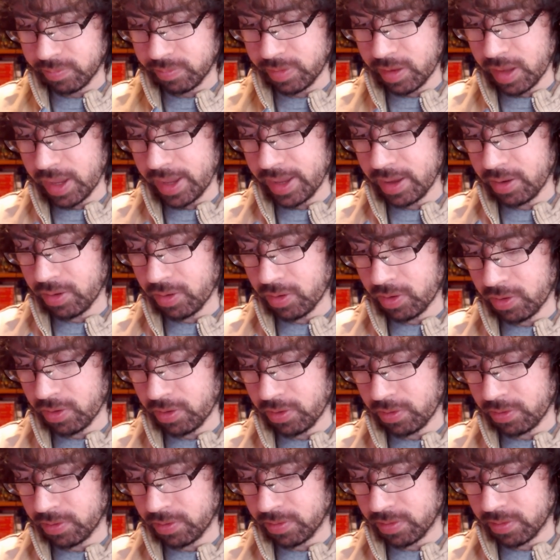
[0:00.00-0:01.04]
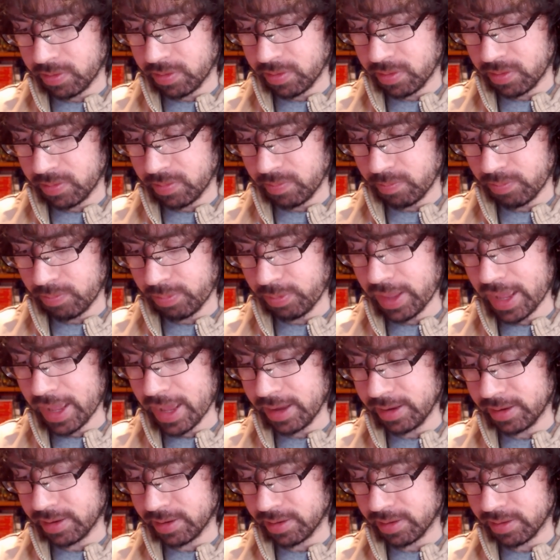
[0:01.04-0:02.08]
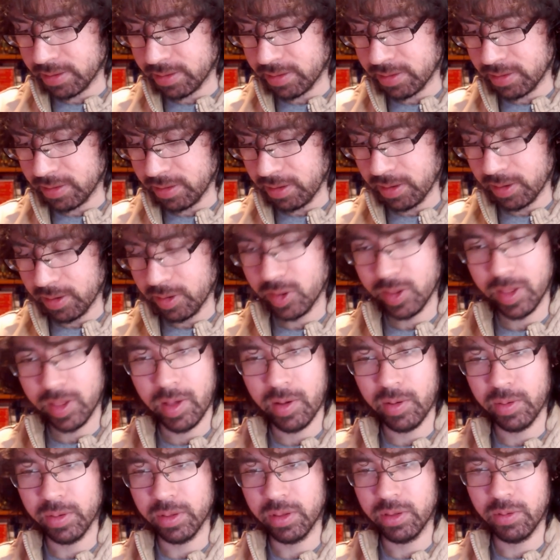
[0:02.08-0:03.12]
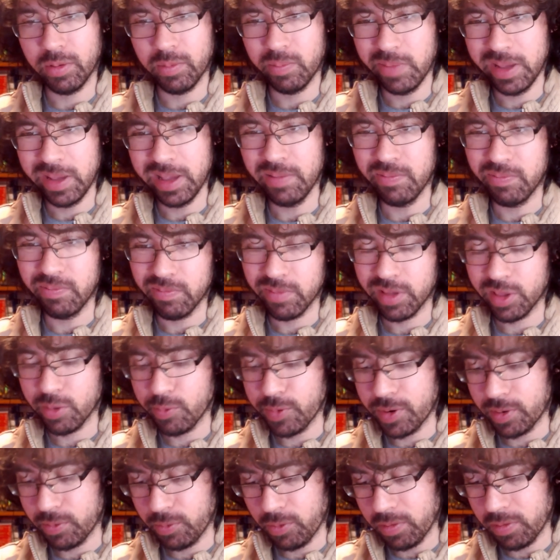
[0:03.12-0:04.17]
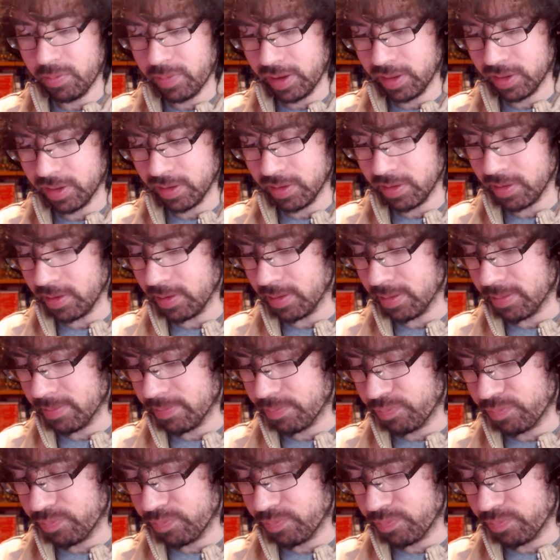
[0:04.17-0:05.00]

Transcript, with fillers: They are blank cells, so be swear word, basically.